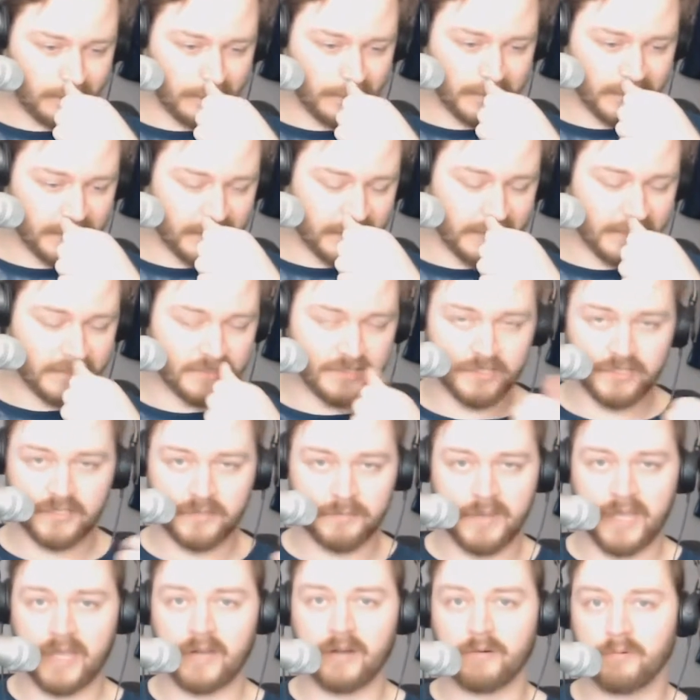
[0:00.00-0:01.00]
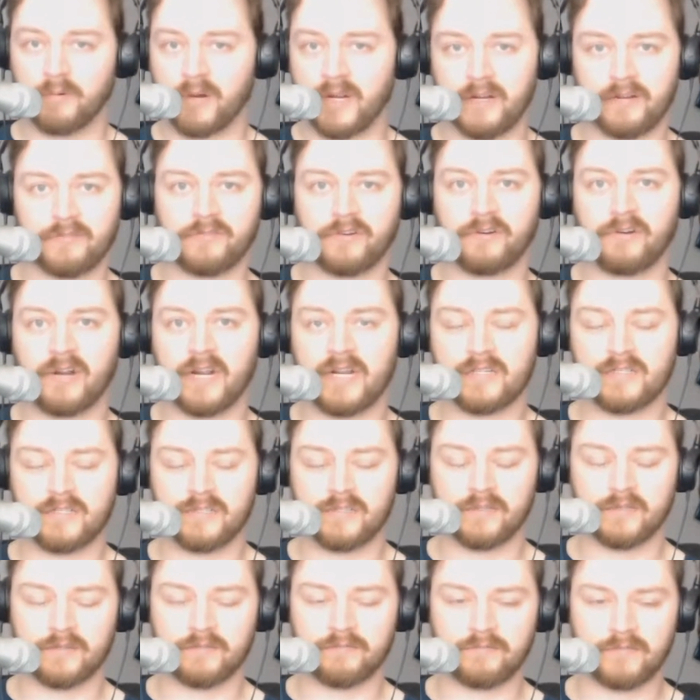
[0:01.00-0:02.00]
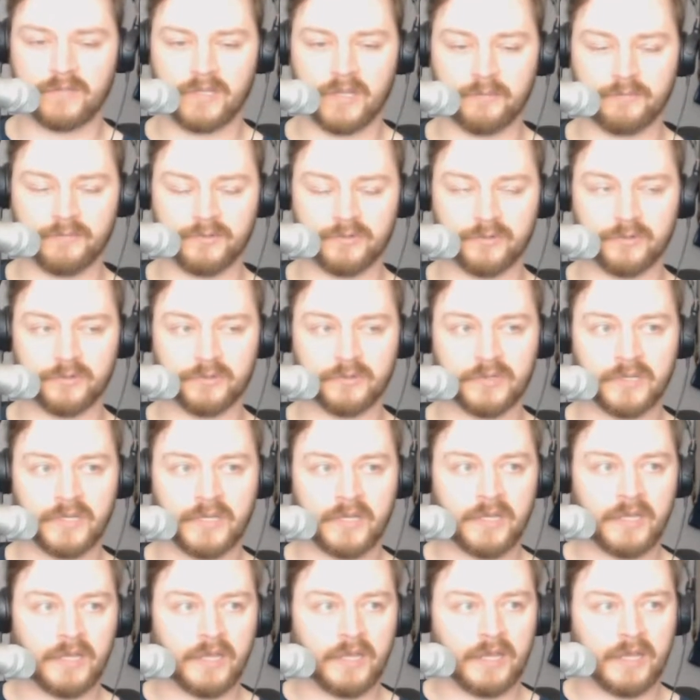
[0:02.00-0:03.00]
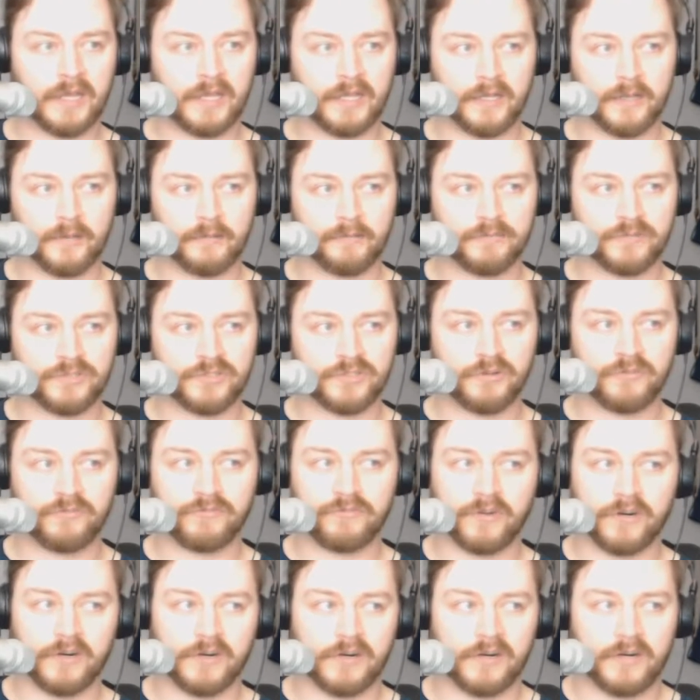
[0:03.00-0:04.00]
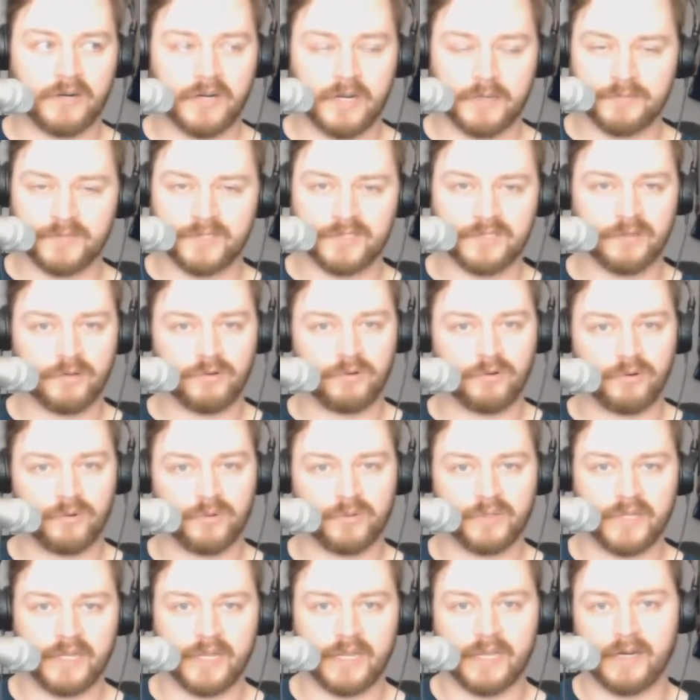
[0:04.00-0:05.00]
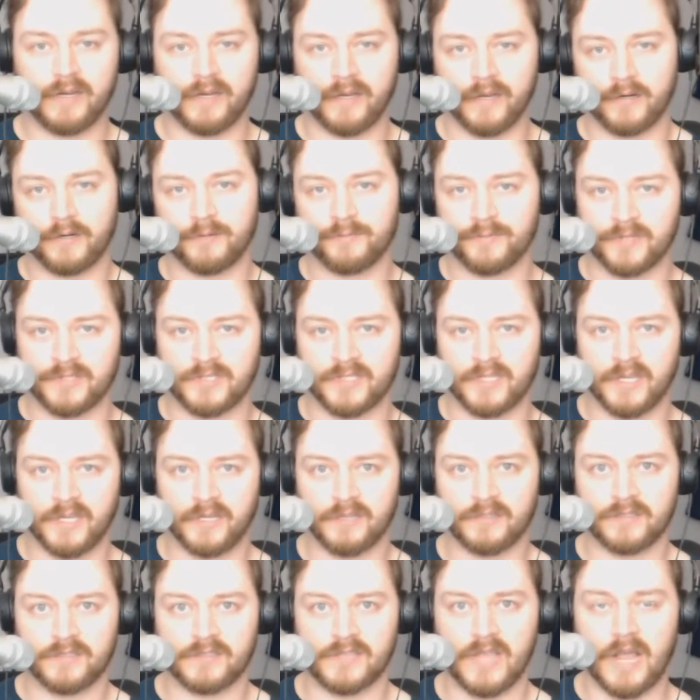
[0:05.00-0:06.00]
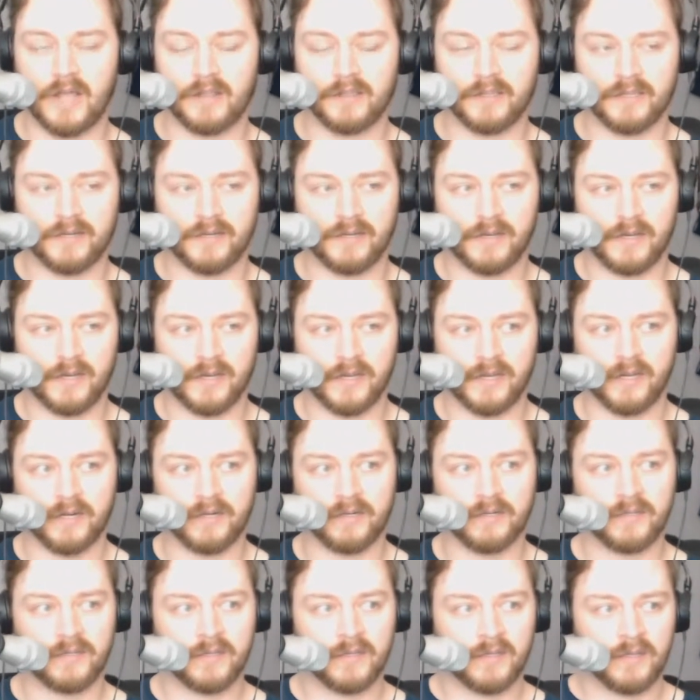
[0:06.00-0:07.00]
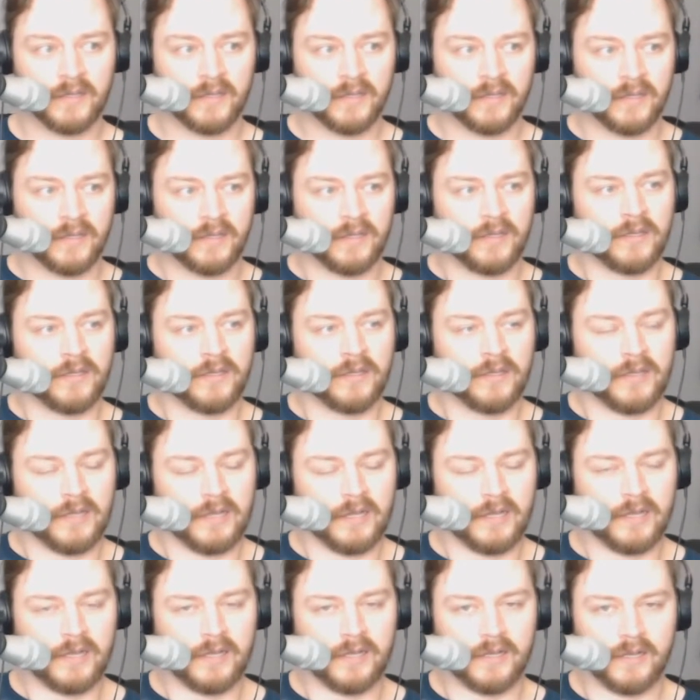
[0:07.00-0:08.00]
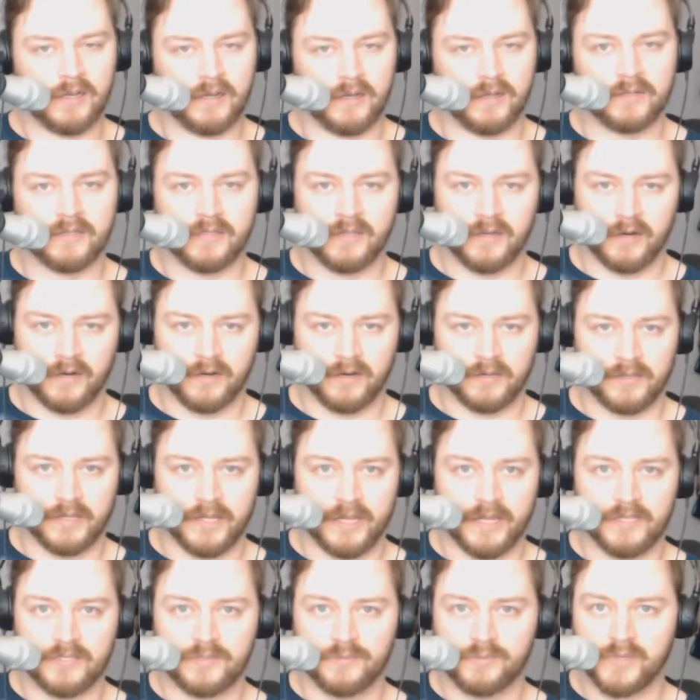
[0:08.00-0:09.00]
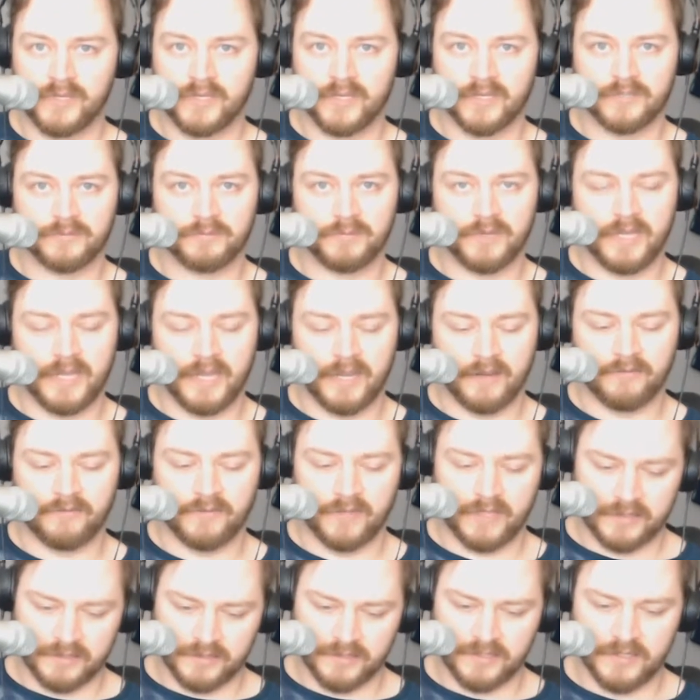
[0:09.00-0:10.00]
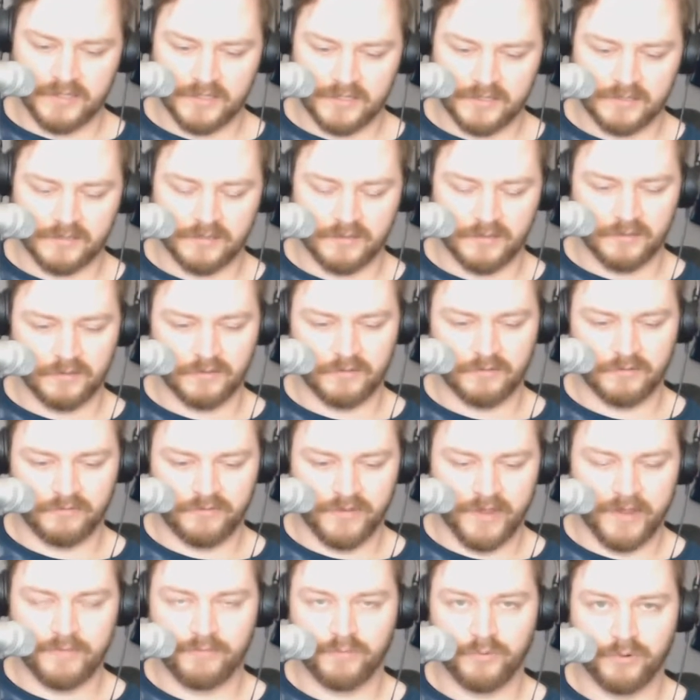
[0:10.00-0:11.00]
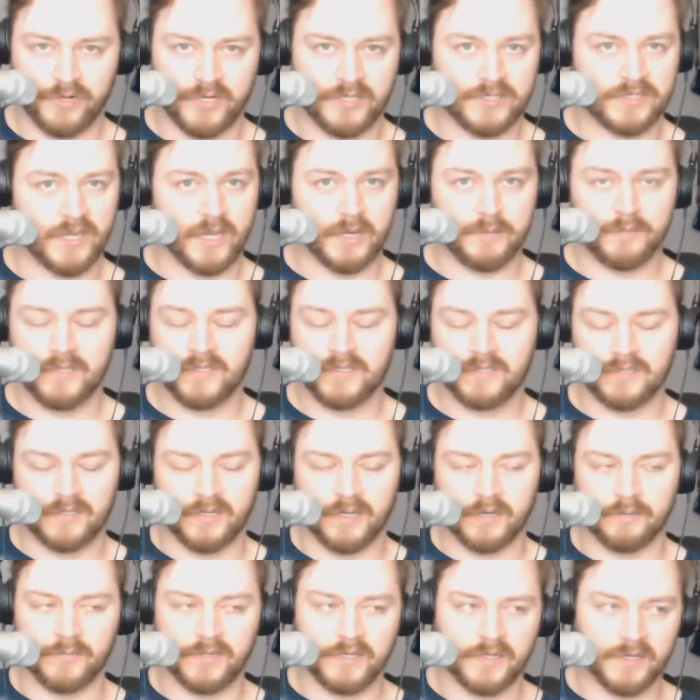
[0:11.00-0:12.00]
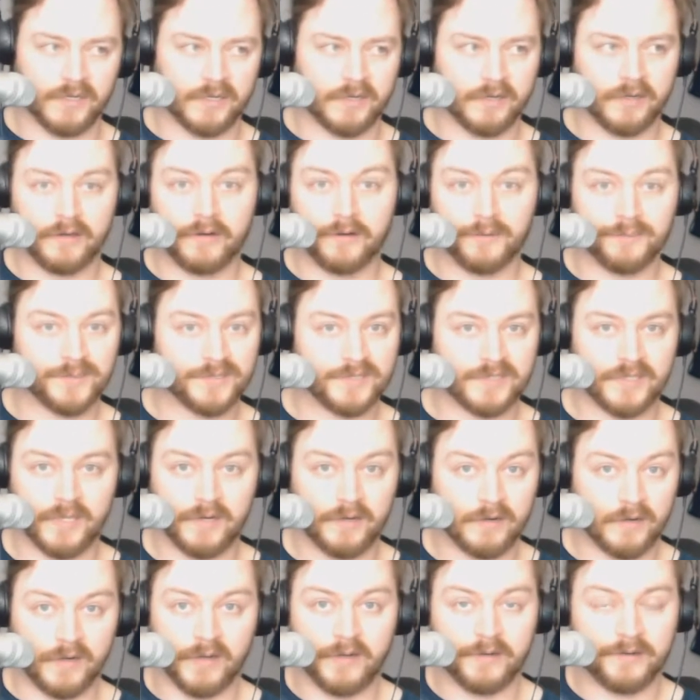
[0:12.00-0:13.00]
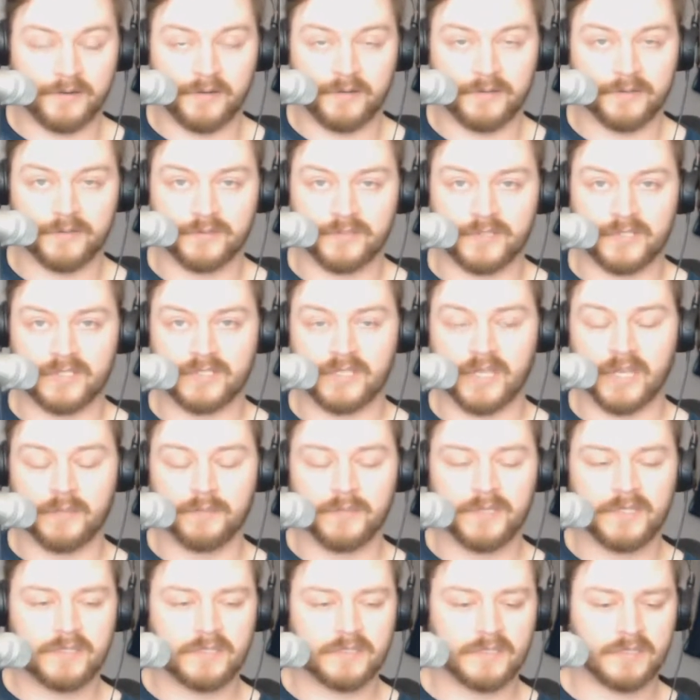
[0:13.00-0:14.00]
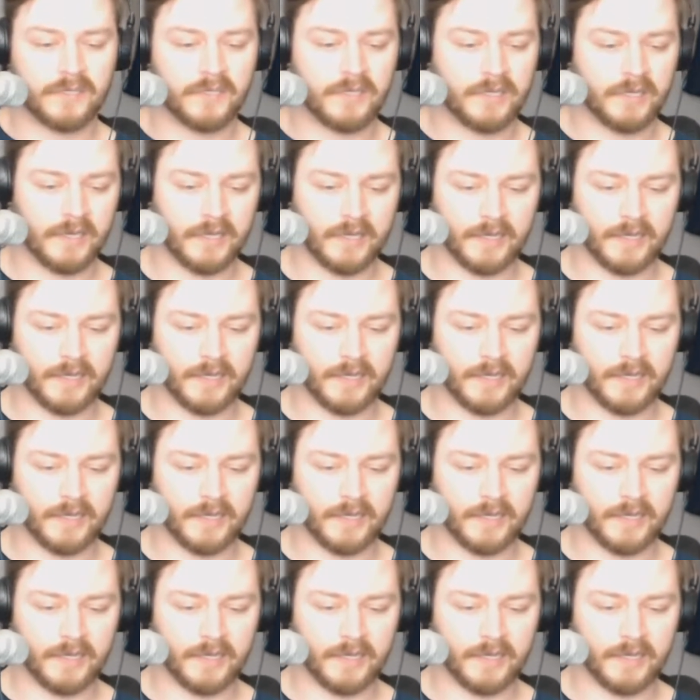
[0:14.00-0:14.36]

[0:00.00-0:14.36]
And then it's just a matter of waiting for grades to come through. So far, I'm still holding at 100% solid on the art class, because we have like these little 5-point assignments, and I've been getting 100% on all those assignments.